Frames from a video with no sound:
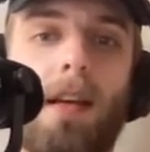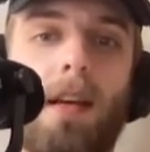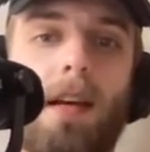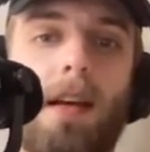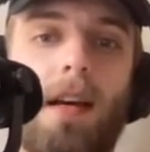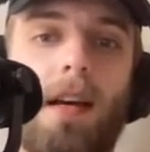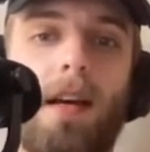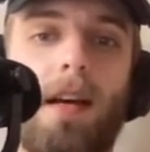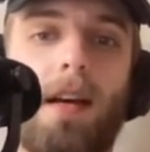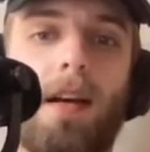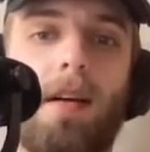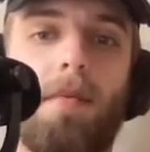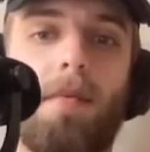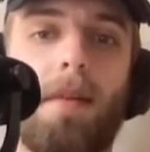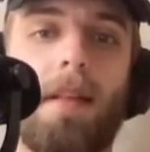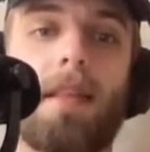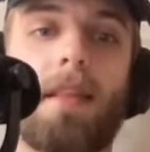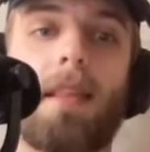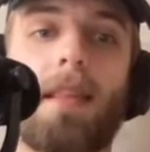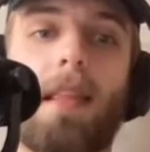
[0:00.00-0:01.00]
Yeah. Um,
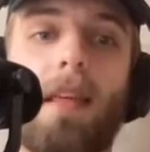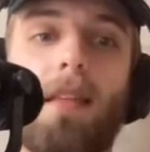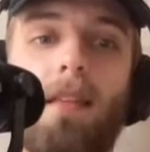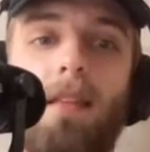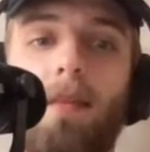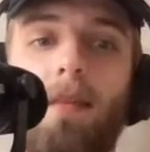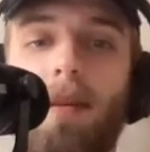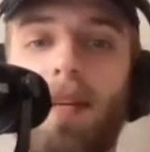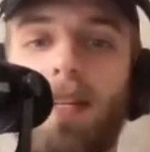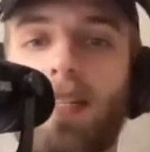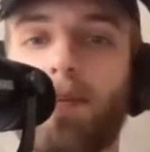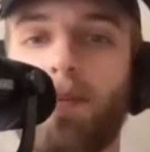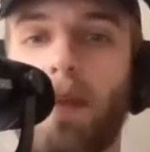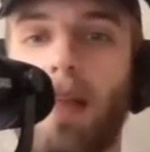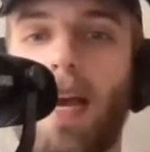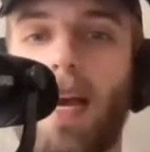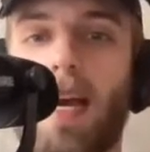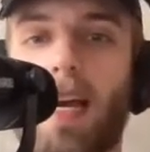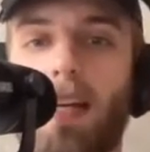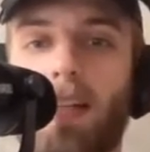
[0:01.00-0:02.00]
and then the, the big
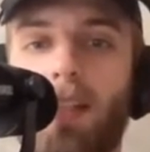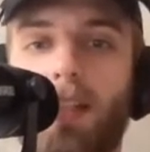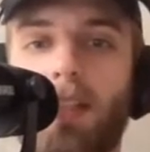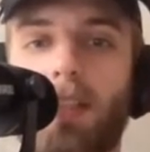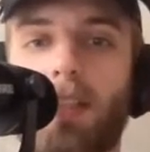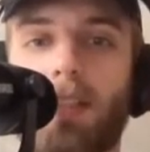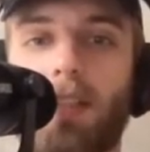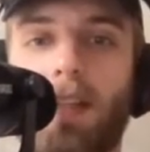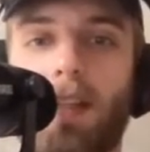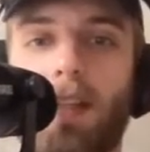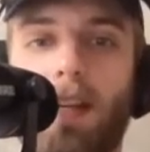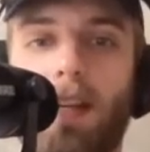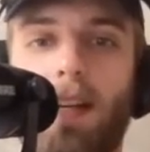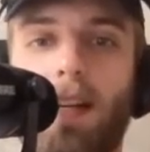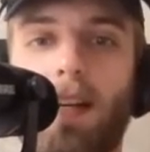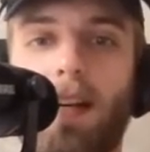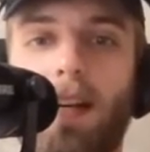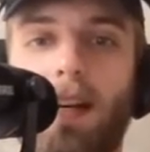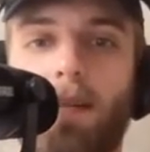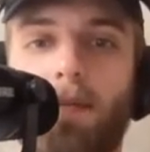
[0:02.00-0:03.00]
splash
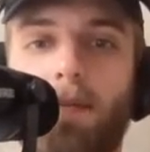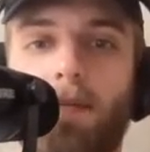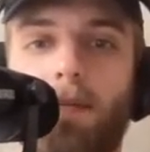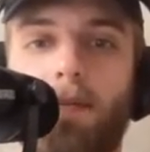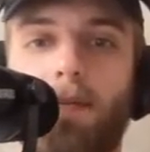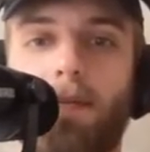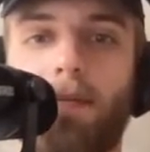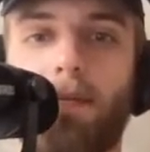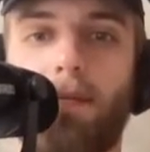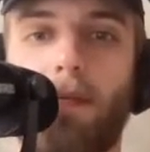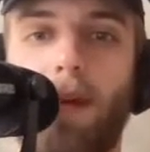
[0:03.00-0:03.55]
um,